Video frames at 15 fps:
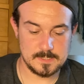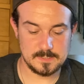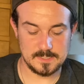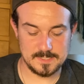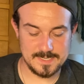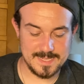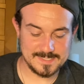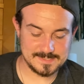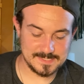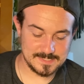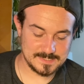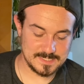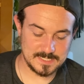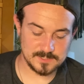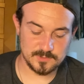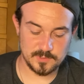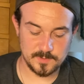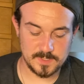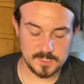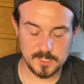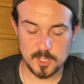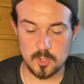The next accessory we're
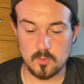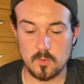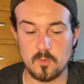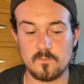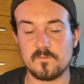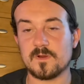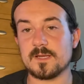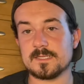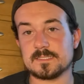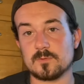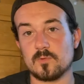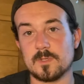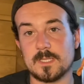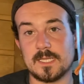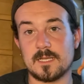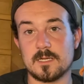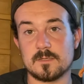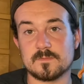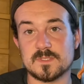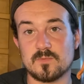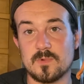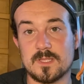gonna go over is the one that
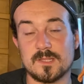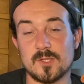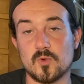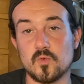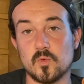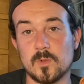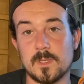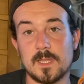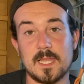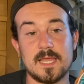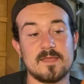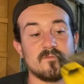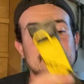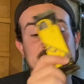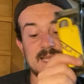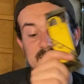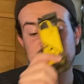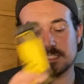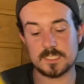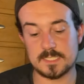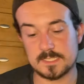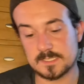comes with Cool Lab attached
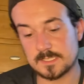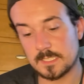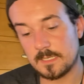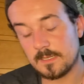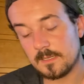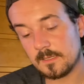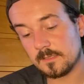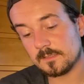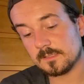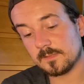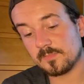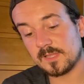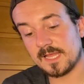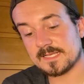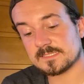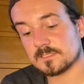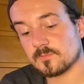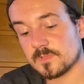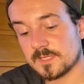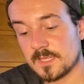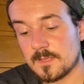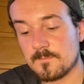to his plastic
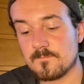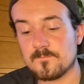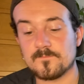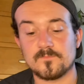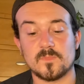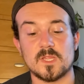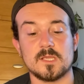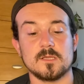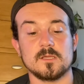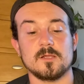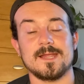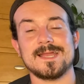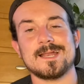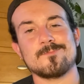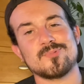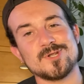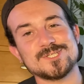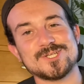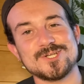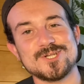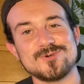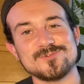with him. All right, and I'm pretty
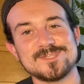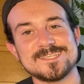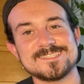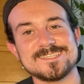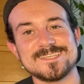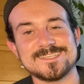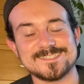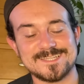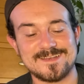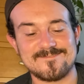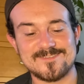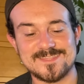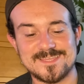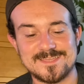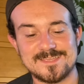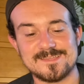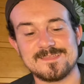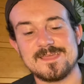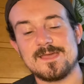sure I know what this is and everything.